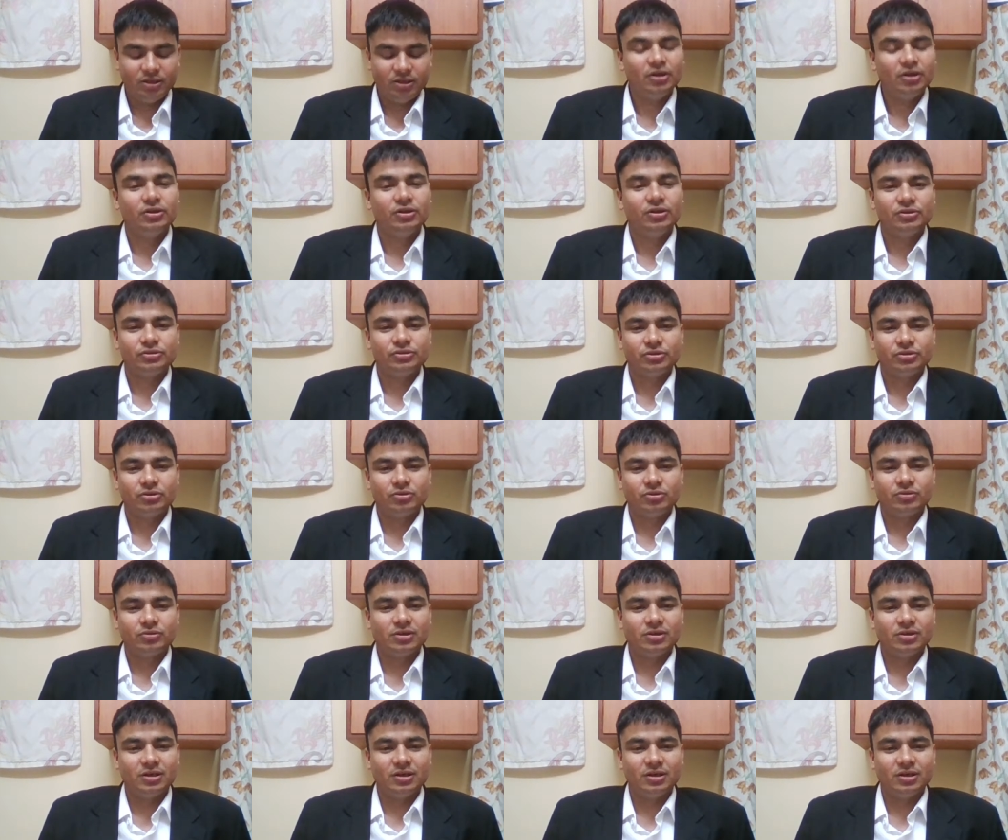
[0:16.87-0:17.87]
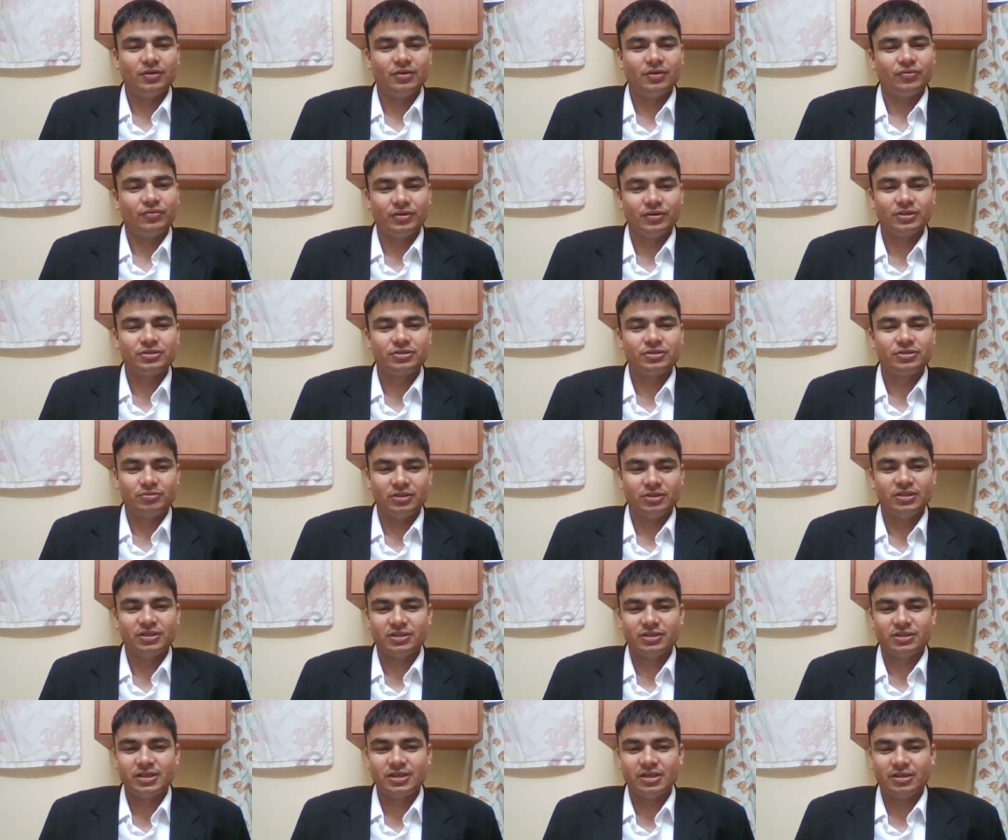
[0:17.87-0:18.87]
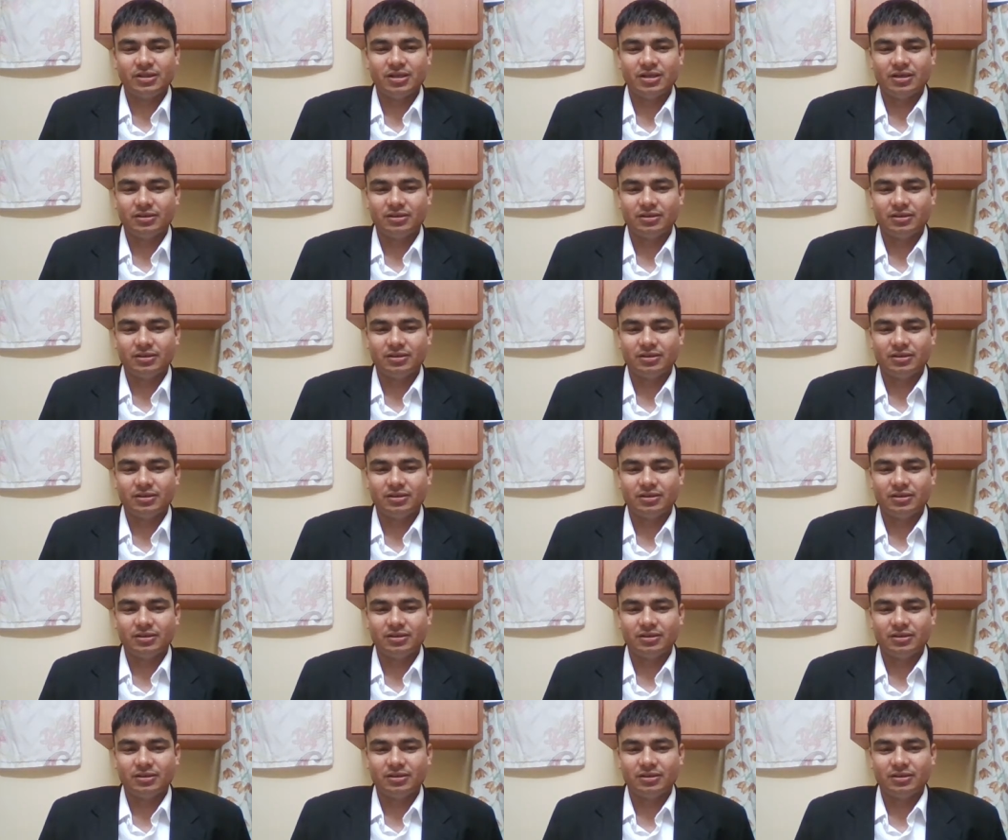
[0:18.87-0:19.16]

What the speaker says: So, first to understand that